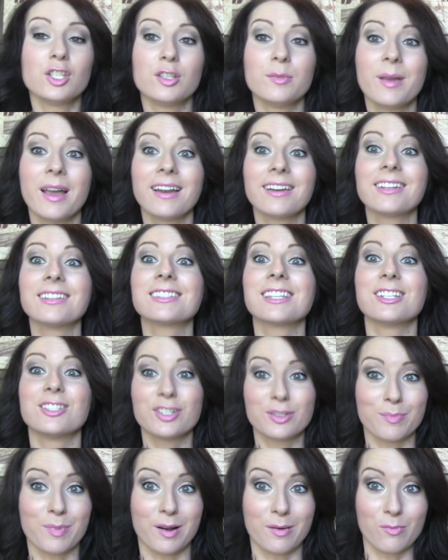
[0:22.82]
too bad because I
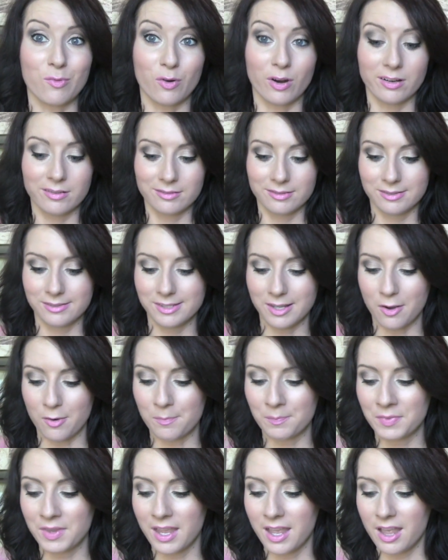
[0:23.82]
just bought more.
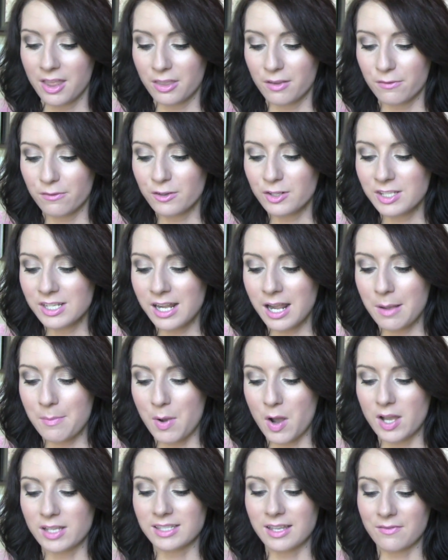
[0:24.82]
So the first thing I
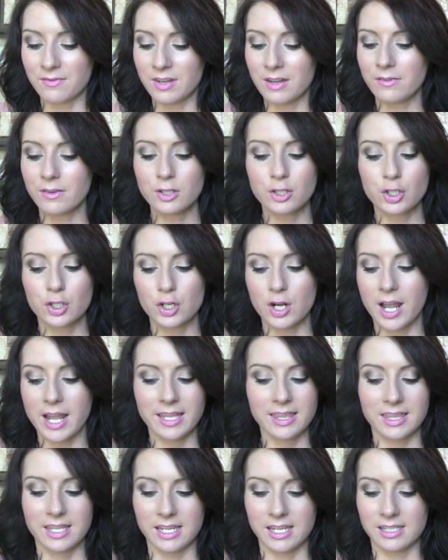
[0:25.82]
bought is I've never
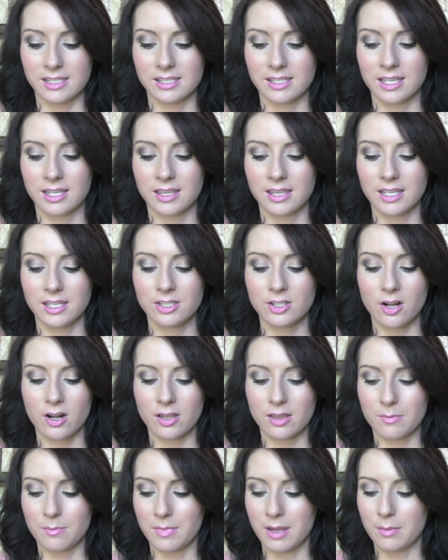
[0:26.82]
tried these. These are
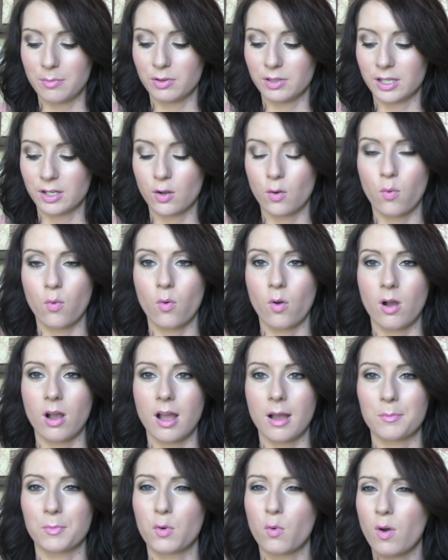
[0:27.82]
the Maybelline
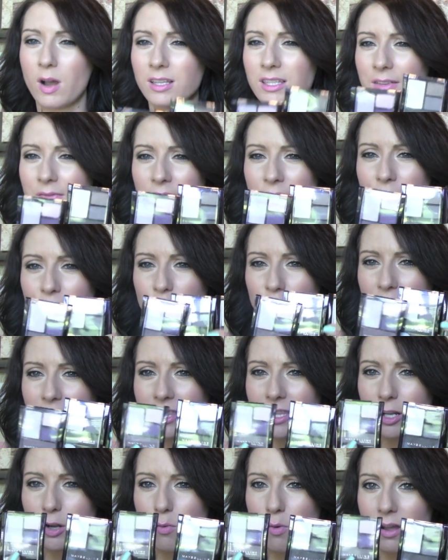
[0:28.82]
um, quads. I've never
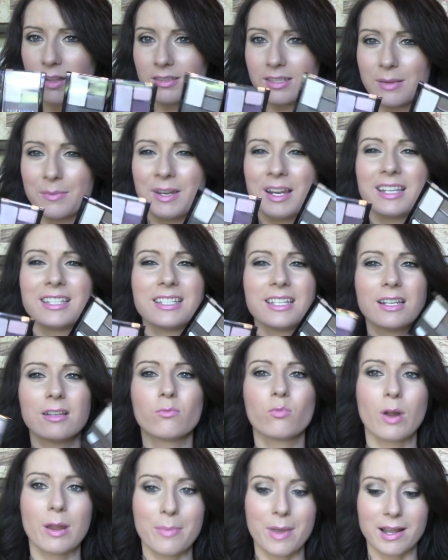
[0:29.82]
tried their quads. I mean, I
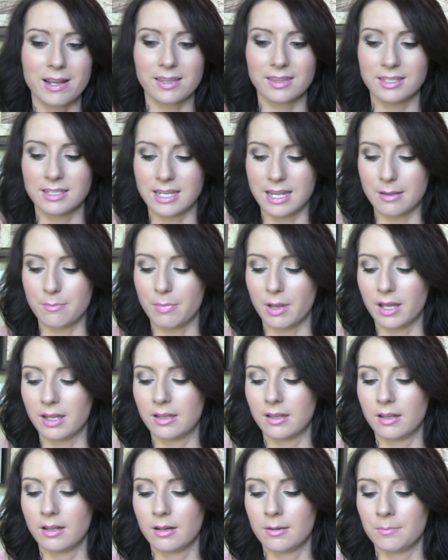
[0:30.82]
did way back in the day, but